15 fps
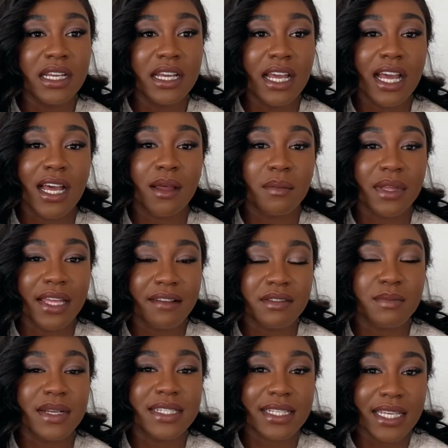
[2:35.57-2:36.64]
It gives my
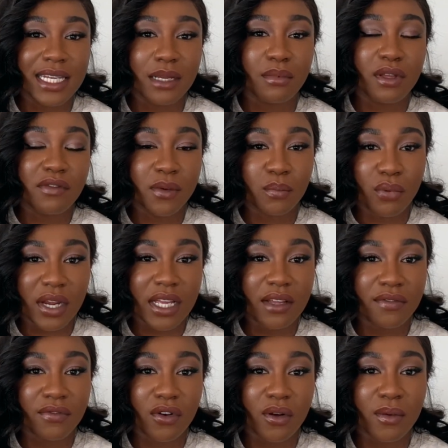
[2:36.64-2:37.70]
skin a bit of a break
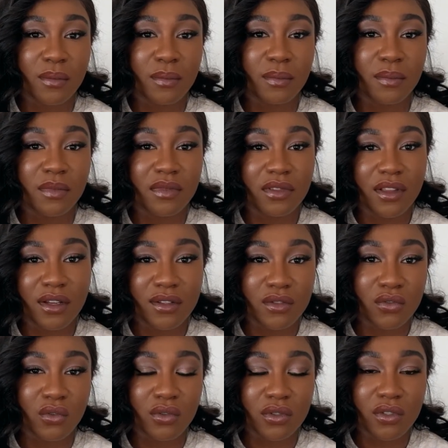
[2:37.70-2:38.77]
from those
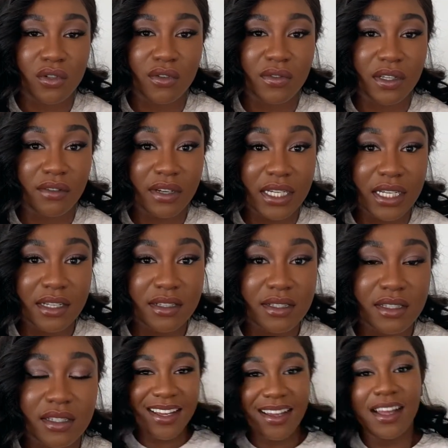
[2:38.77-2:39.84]
sorts of ingredients.